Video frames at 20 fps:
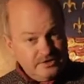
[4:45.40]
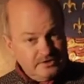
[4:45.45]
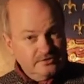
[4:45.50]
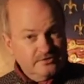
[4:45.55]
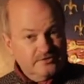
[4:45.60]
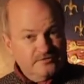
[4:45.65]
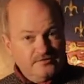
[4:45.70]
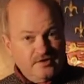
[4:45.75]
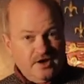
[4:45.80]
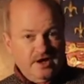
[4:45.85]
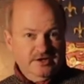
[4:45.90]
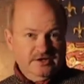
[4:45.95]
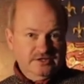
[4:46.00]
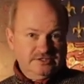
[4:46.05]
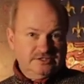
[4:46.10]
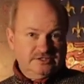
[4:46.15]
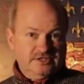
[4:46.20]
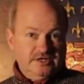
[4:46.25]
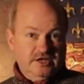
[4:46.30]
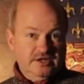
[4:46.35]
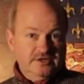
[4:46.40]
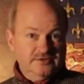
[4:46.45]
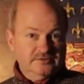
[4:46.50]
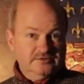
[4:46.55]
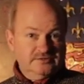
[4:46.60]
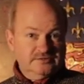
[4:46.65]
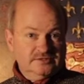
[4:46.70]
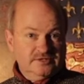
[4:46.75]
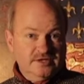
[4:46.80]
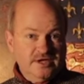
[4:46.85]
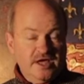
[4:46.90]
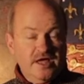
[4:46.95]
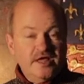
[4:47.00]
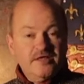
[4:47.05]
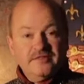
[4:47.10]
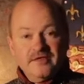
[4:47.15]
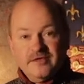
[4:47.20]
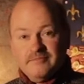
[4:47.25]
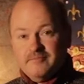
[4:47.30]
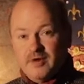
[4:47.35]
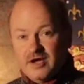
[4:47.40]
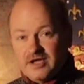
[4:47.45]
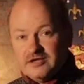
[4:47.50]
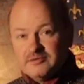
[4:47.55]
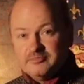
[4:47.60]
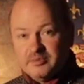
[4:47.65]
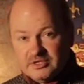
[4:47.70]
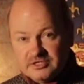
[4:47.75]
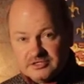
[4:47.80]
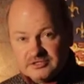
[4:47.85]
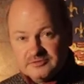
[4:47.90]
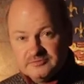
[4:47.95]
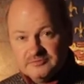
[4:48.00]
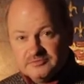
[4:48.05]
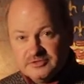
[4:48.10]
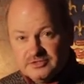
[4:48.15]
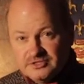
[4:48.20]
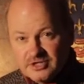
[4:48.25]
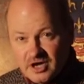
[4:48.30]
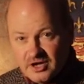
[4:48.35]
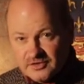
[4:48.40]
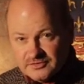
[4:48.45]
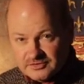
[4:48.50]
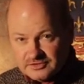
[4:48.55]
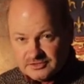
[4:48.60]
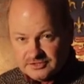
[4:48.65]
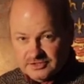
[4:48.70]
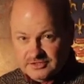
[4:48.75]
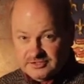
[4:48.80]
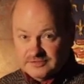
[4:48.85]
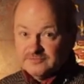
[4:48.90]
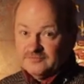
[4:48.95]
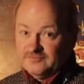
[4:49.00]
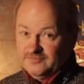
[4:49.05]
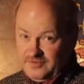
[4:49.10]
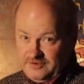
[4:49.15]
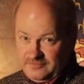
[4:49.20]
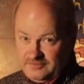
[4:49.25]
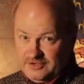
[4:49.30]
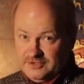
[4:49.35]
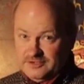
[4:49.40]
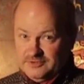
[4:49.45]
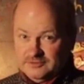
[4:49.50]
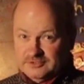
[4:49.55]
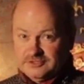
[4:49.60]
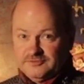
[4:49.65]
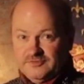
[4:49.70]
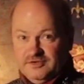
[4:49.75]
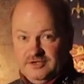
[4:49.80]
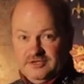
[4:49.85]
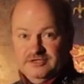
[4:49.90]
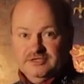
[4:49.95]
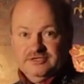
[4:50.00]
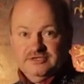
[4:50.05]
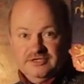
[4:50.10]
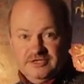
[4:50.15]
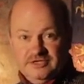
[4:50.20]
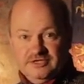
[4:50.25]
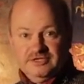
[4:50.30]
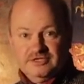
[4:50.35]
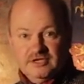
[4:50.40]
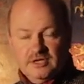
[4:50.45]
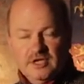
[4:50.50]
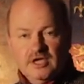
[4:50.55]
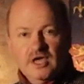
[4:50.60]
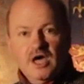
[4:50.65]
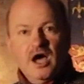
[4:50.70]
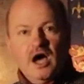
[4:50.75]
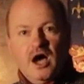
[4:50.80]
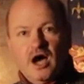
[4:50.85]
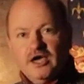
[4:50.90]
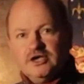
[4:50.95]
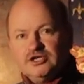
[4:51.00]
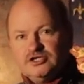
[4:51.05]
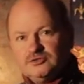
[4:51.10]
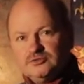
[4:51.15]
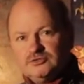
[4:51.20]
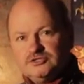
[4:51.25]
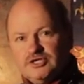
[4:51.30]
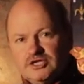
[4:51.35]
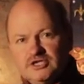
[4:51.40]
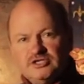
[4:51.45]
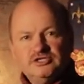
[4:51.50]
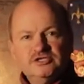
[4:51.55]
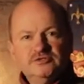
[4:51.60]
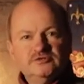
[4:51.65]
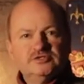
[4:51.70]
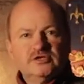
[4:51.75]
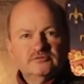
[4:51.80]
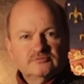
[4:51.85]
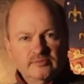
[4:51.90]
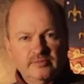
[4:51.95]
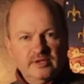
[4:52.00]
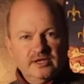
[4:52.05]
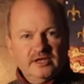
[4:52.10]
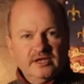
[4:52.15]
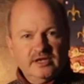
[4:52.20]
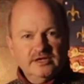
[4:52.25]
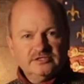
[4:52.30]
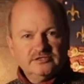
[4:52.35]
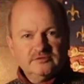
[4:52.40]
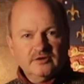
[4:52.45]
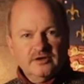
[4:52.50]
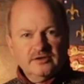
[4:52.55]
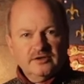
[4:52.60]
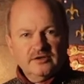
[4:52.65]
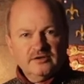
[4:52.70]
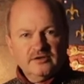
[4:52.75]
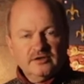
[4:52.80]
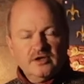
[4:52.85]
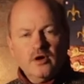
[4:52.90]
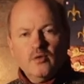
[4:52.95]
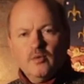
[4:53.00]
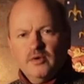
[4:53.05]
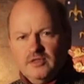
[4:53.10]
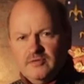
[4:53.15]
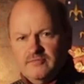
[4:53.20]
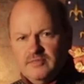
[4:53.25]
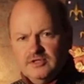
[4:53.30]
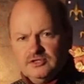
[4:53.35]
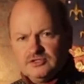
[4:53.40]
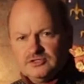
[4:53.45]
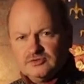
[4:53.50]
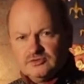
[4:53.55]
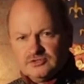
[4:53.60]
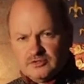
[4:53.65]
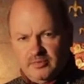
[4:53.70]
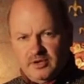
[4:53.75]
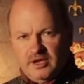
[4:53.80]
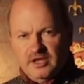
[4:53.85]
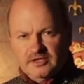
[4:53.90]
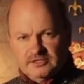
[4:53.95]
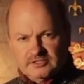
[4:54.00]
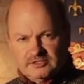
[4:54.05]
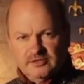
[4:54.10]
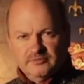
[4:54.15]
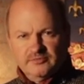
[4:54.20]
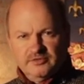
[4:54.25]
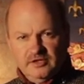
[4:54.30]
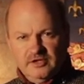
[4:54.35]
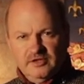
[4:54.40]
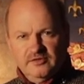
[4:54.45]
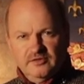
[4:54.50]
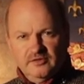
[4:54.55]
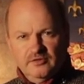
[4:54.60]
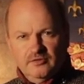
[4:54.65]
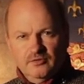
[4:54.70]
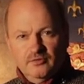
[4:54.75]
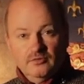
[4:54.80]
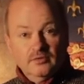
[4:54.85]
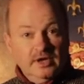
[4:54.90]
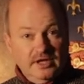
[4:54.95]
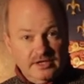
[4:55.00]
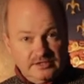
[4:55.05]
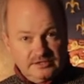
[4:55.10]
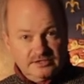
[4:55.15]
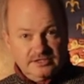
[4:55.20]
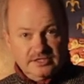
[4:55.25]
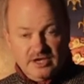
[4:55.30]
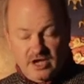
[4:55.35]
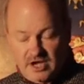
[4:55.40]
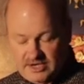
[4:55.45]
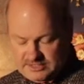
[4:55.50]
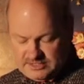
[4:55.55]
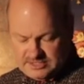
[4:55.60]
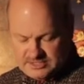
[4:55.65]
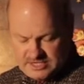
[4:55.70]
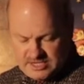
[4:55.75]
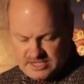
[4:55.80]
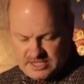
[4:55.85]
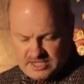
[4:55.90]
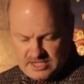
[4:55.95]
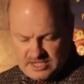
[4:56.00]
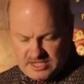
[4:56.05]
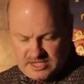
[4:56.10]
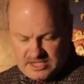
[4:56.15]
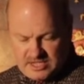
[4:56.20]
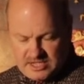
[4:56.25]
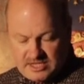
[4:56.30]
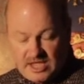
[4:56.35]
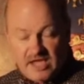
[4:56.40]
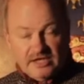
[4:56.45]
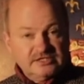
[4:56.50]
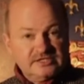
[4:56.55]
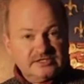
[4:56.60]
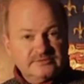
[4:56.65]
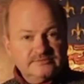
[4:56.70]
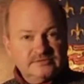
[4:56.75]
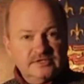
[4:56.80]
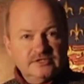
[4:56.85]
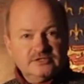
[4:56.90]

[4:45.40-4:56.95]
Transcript: in your finest clothes, there might be some dancing, very useful indeed. I shall teach you some of it later on, when the minstrels are playing something in the hall later tonight. Yes,